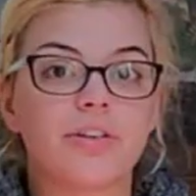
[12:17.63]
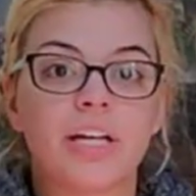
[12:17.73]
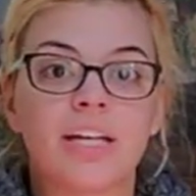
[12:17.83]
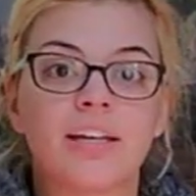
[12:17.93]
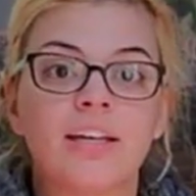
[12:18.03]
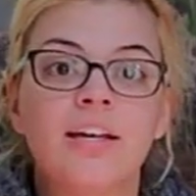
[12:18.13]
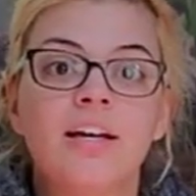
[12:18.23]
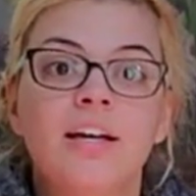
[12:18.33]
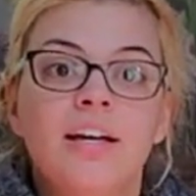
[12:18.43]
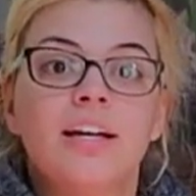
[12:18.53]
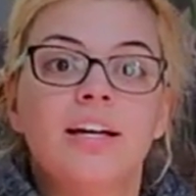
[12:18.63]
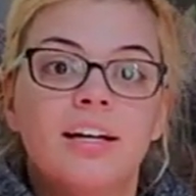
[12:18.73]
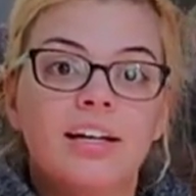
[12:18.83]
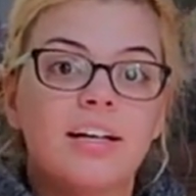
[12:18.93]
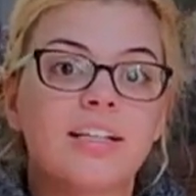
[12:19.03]
so it
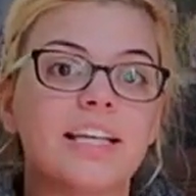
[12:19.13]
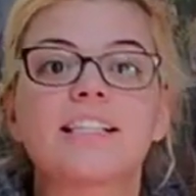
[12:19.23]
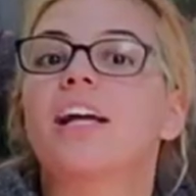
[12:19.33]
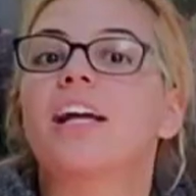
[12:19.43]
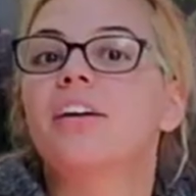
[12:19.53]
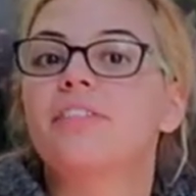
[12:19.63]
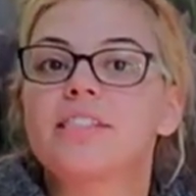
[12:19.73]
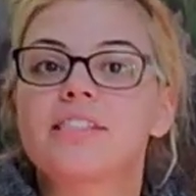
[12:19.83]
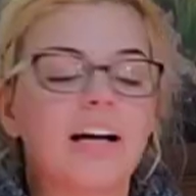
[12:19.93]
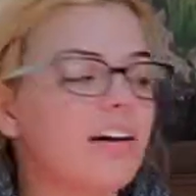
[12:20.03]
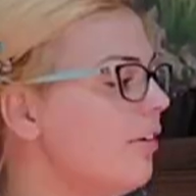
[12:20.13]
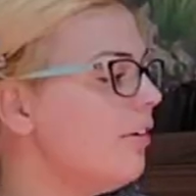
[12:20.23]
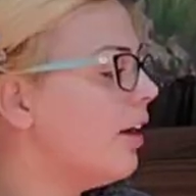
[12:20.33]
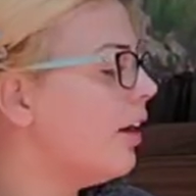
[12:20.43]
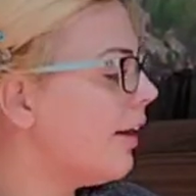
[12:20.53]
takes care of itself.
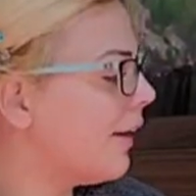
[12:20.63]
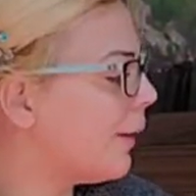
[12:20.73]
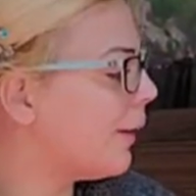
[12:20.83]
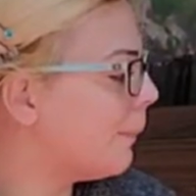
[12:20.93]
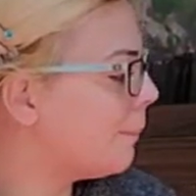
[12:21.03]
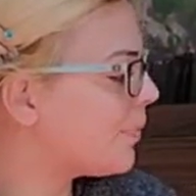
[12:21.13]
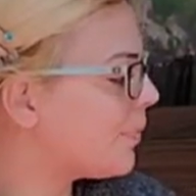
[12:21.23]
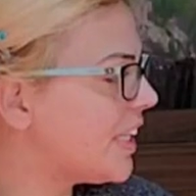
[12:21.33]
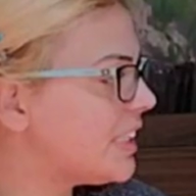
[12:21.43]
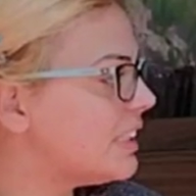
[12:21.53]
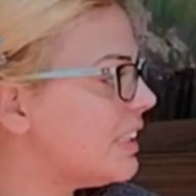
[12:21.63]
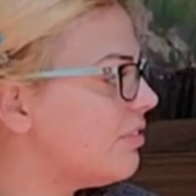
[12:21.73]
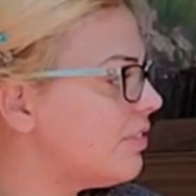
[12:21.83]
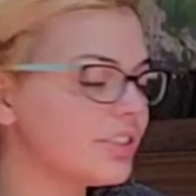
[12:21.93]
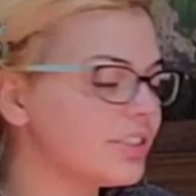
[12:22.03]
It doesn't need a
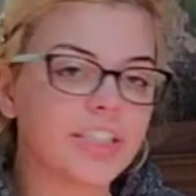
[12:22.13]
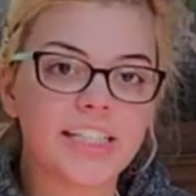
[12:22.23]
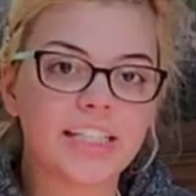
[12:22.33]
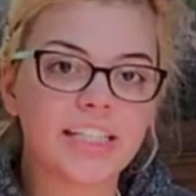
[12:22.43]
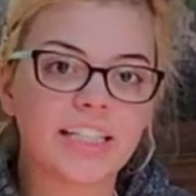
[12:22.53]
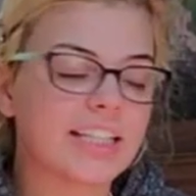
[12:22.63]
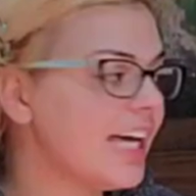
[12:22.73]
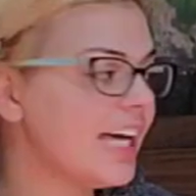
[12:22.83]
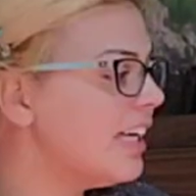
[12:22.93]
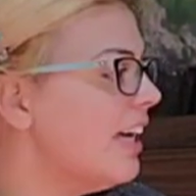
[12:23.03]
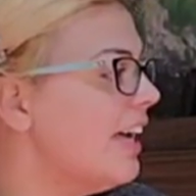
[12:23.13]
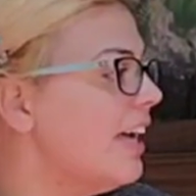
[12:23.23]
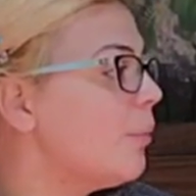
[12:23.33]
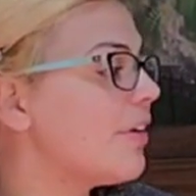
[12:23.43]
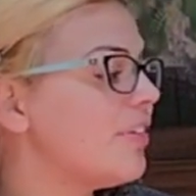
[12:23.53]
filter or anything like that.
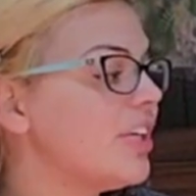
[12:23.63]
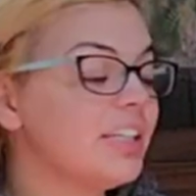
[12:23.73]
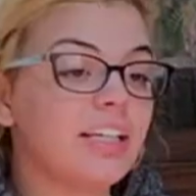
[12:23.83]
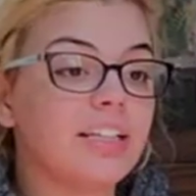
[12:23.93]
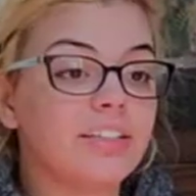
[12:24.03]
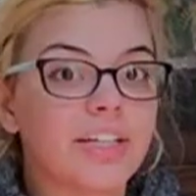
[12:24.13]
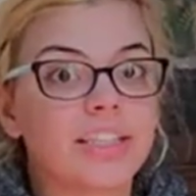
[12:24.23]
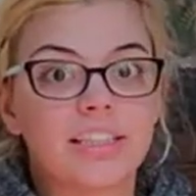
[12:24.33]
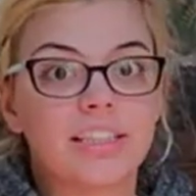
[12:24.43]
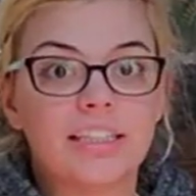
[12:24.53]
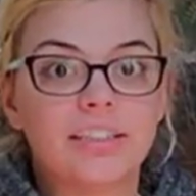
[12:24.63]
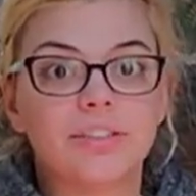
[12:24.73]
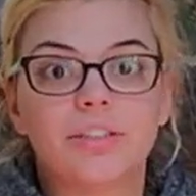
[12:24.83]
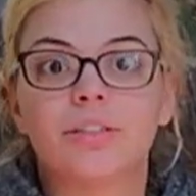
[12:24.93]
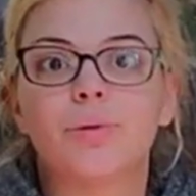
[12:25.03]
We have it in indirect sunlight,
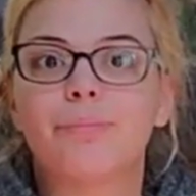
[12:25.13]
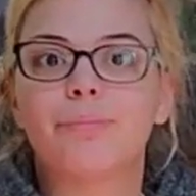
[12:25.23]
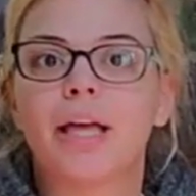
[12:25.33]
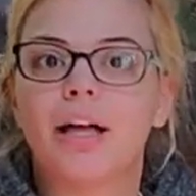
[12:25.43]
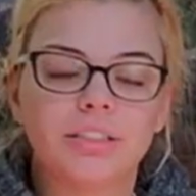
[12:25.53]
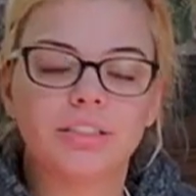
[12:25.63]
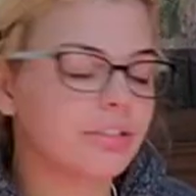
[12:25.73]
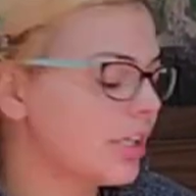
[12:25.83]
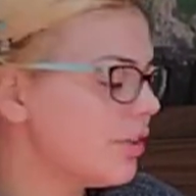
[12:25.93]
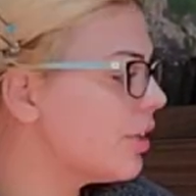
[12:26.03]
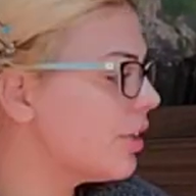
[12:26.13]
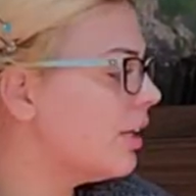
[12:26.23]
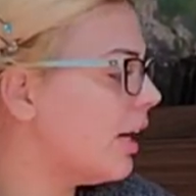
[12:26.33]
so there won't be algae growth.